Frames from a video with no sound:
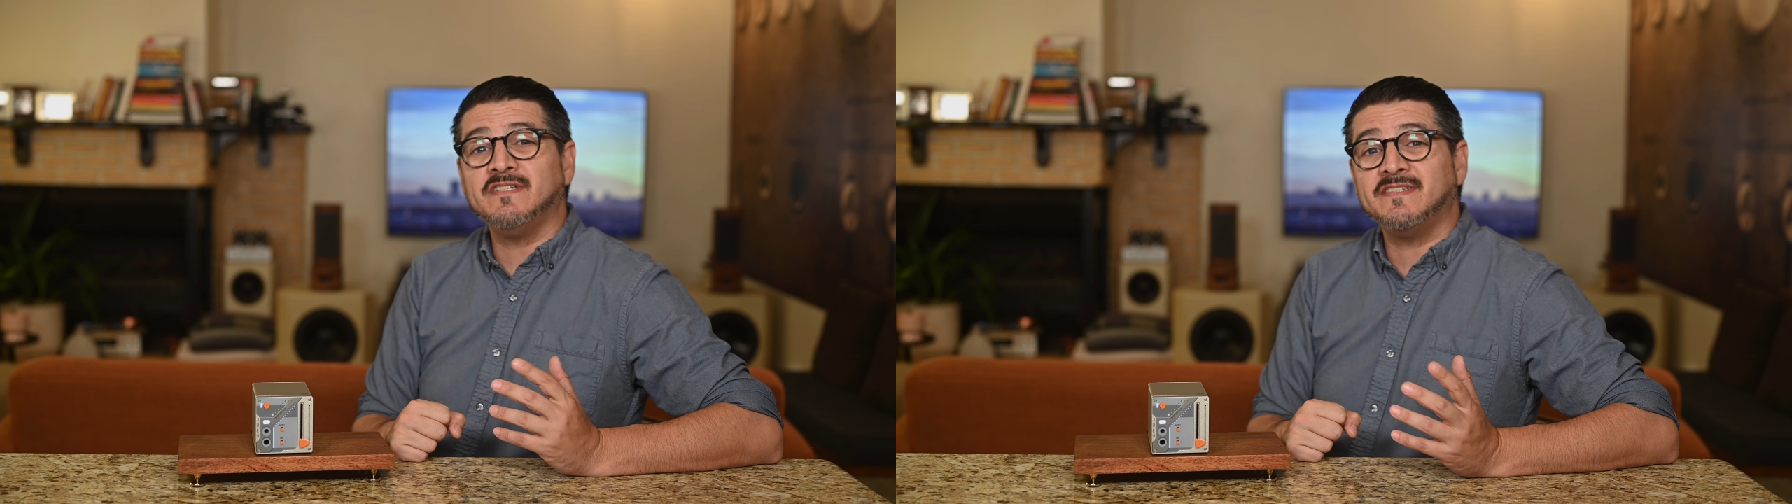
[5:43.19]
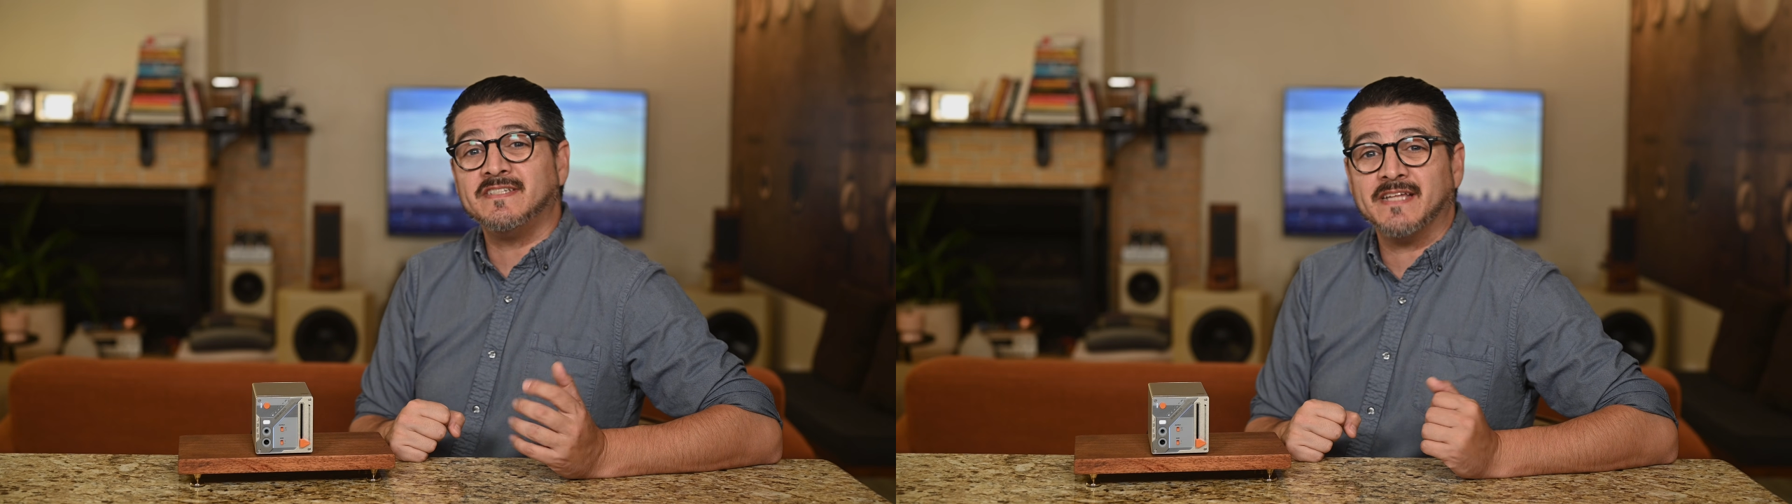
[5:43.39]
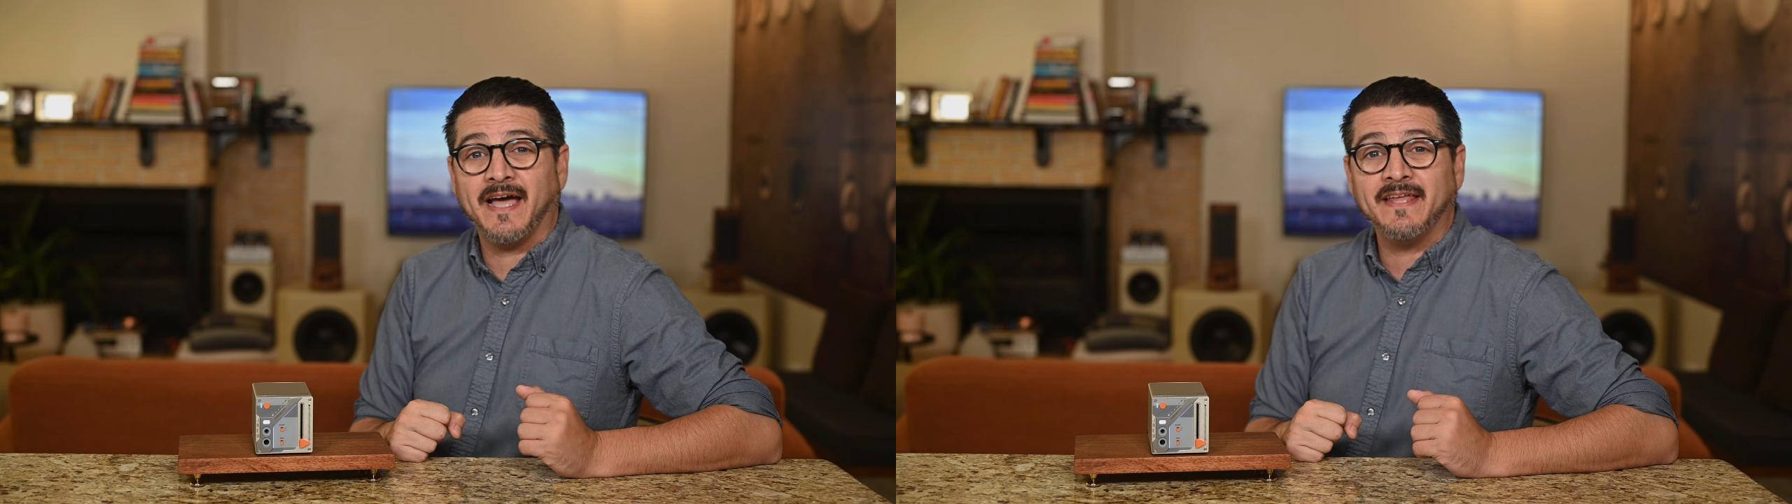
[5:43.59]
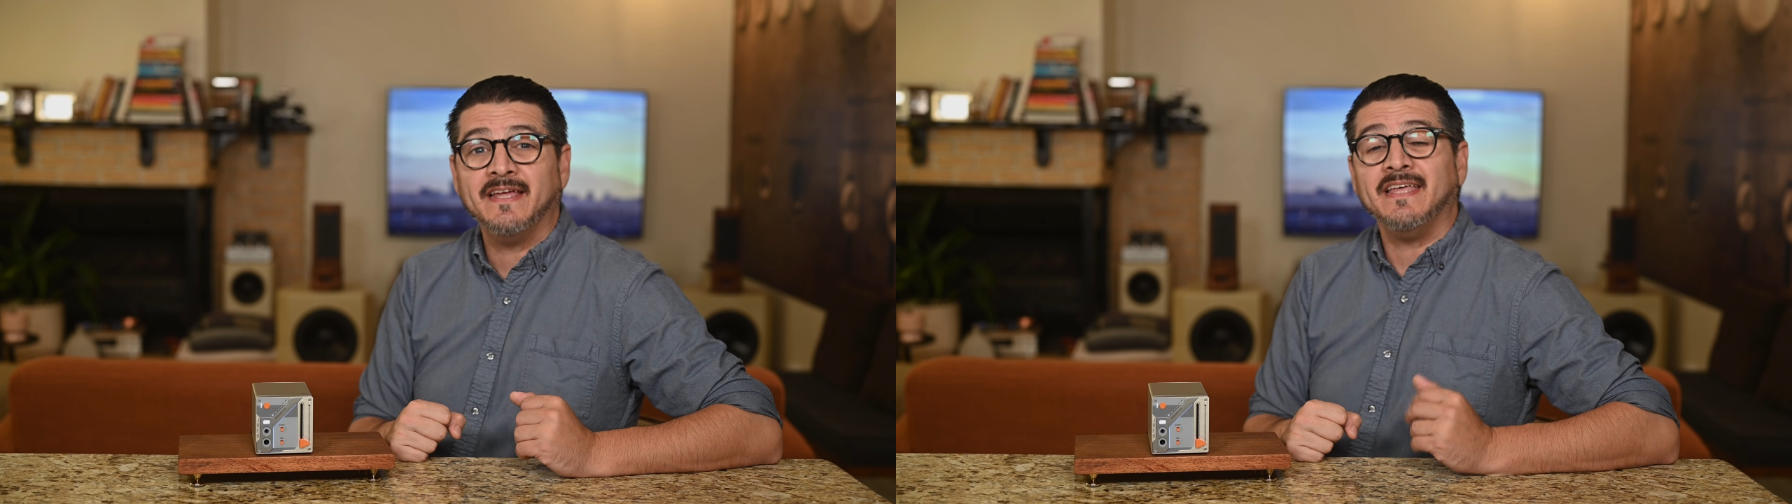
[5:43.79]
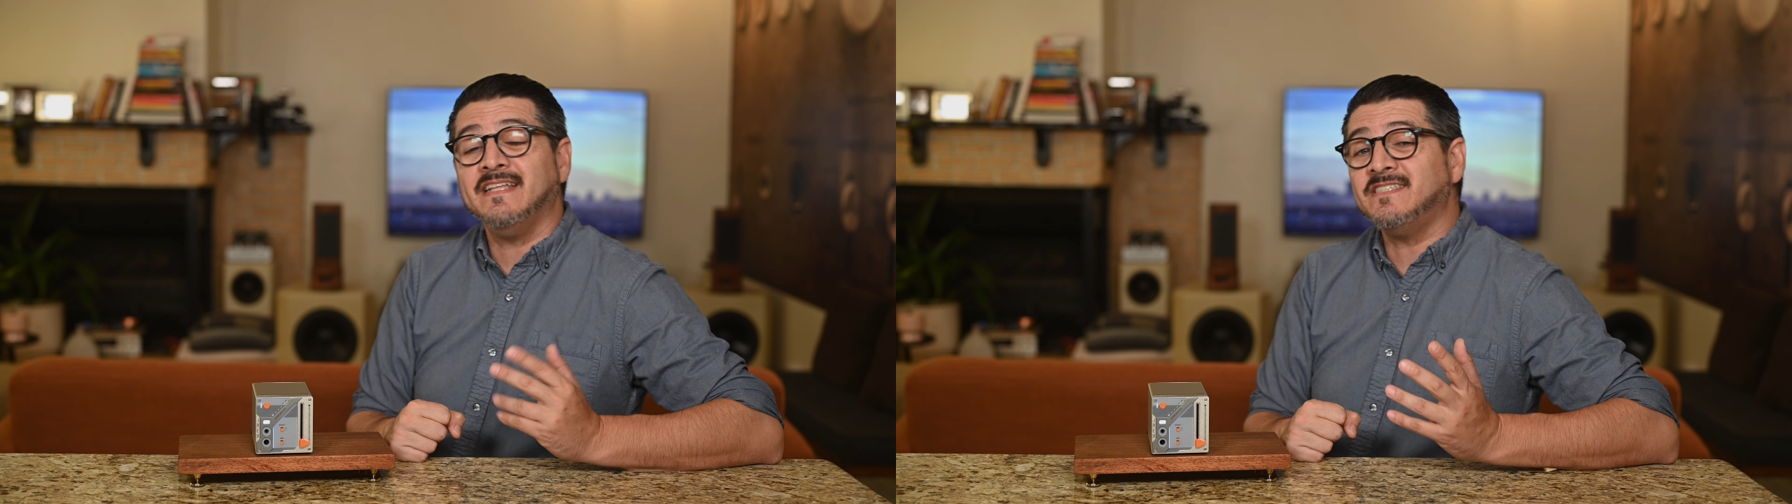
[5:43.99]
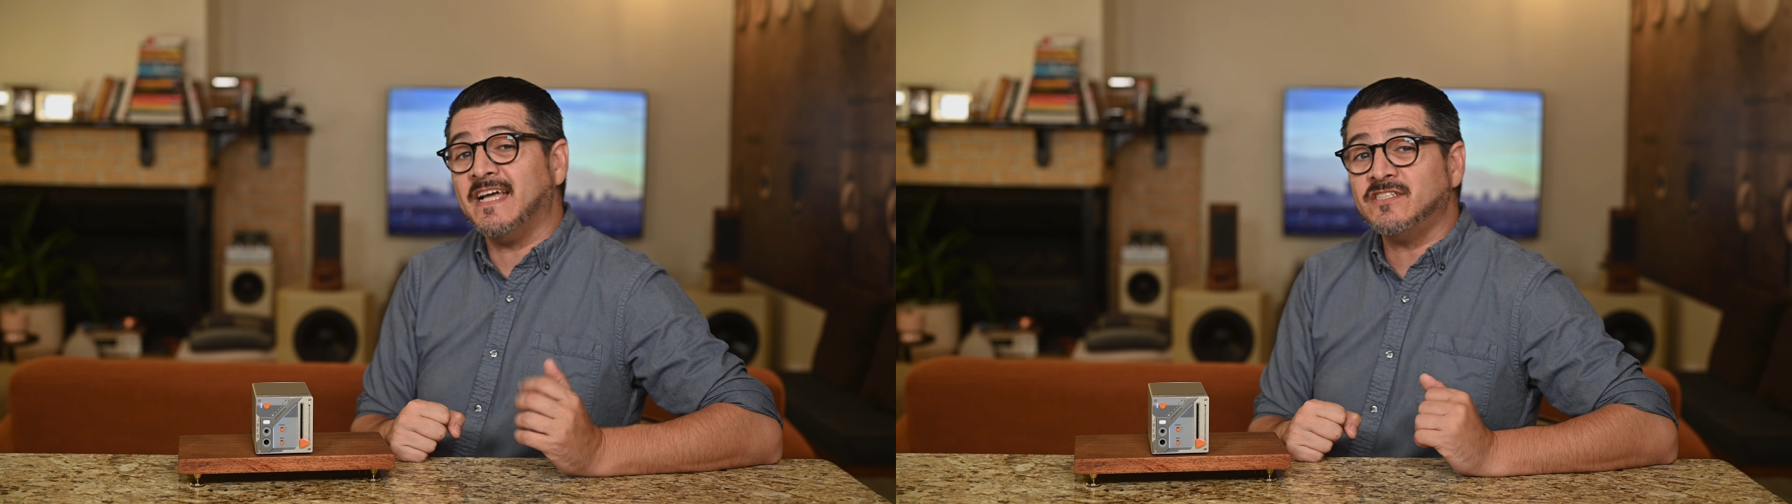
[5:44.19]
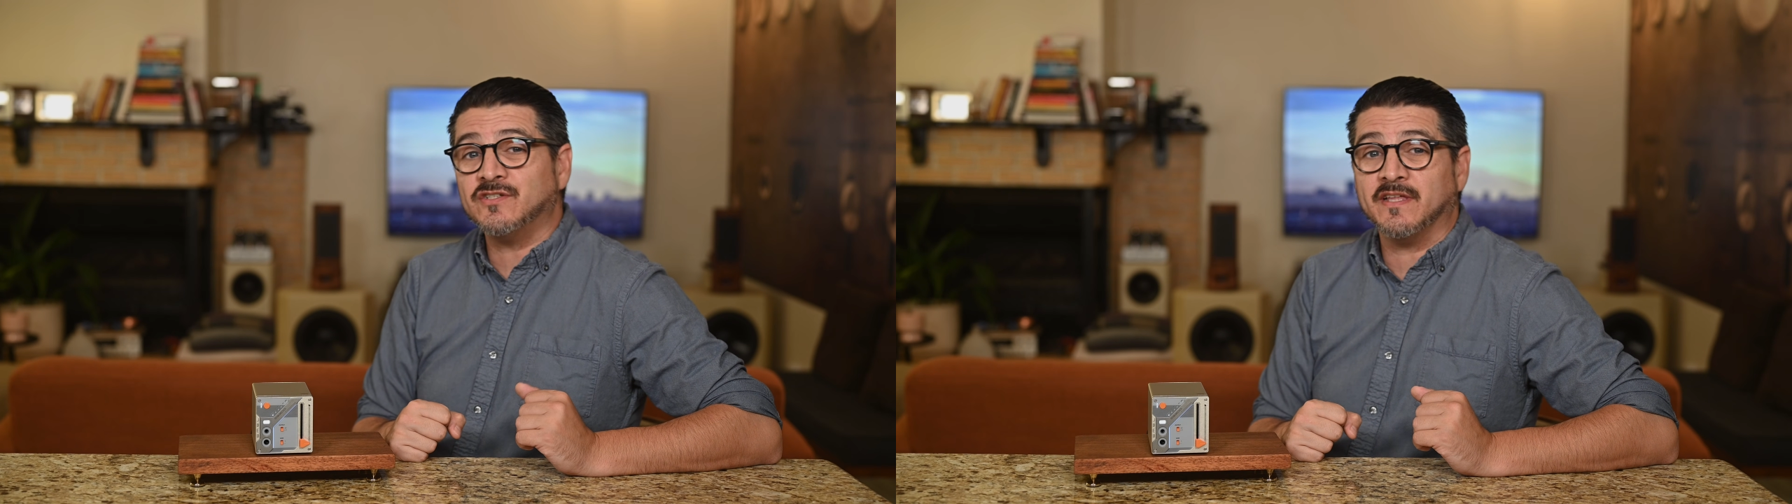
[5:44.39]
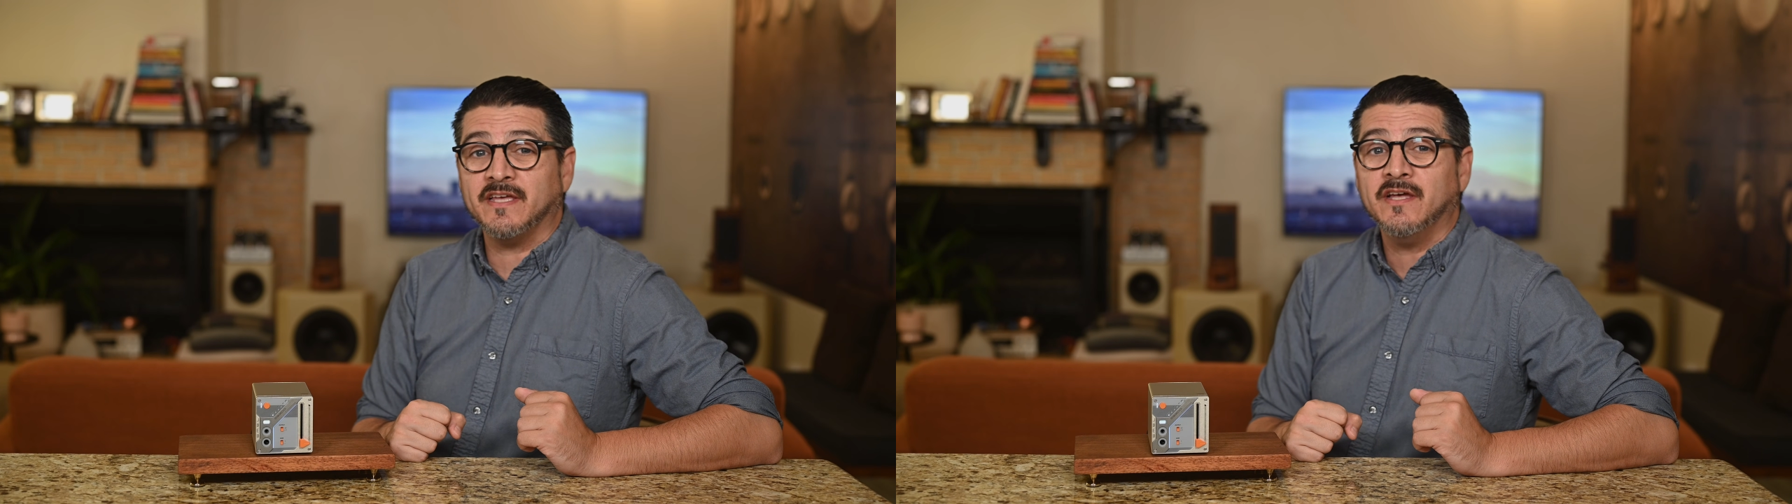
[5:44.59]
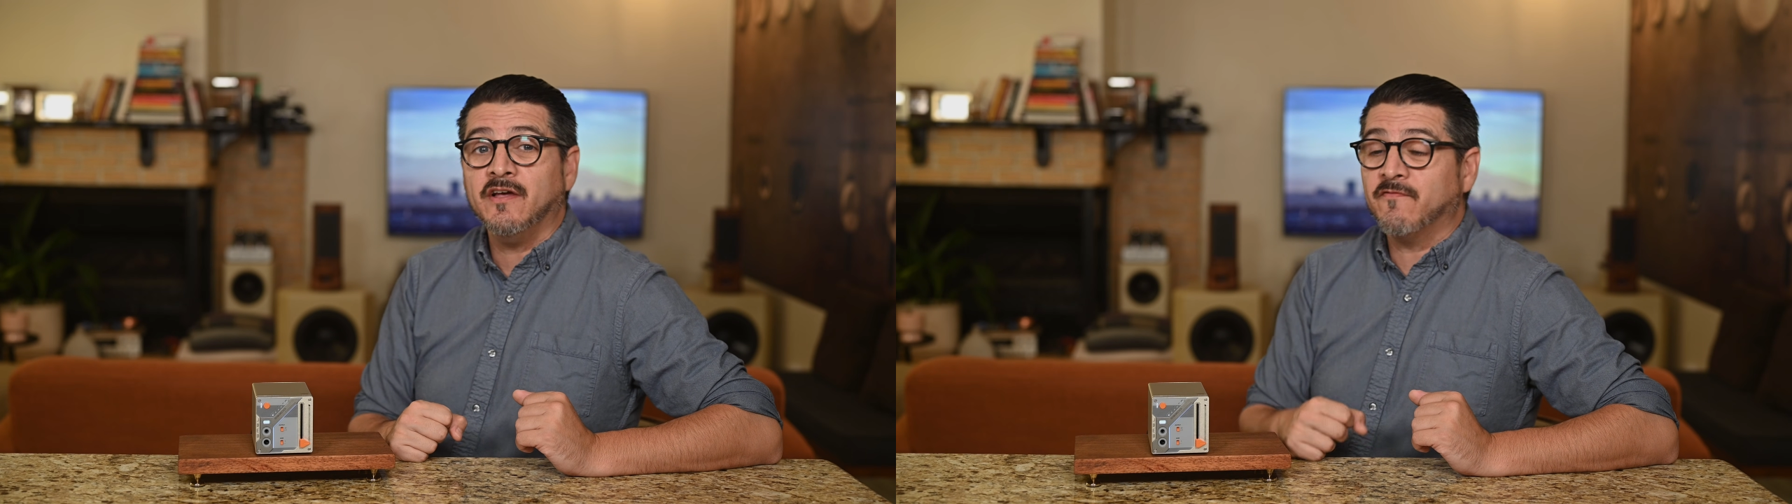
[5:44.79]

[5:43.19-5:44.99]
this design intentionally